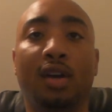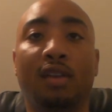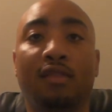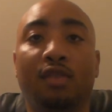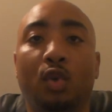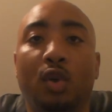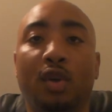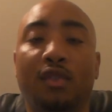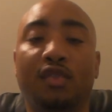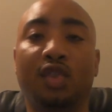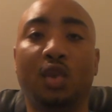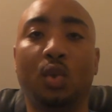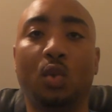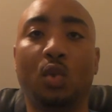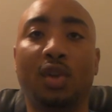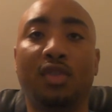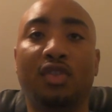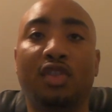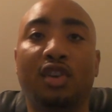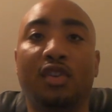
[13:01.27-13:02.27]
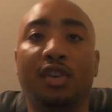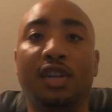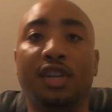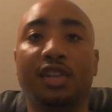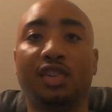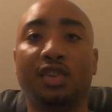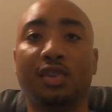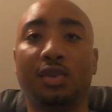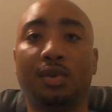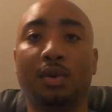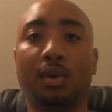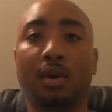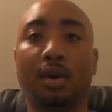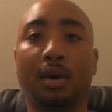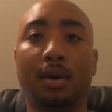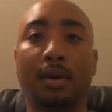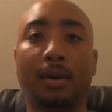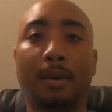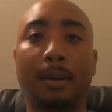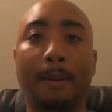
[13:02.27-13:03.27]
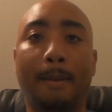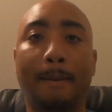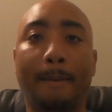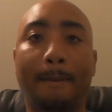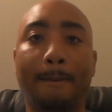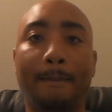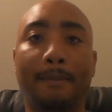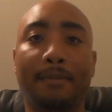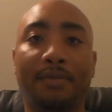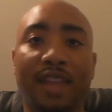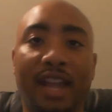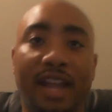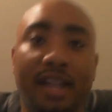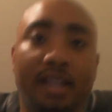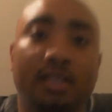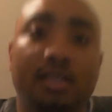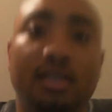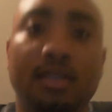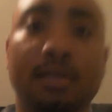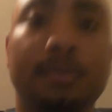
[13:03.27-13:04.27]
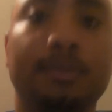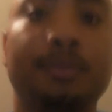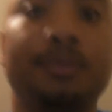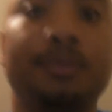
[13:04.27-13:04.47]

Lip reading: of UFC 132. Thanks.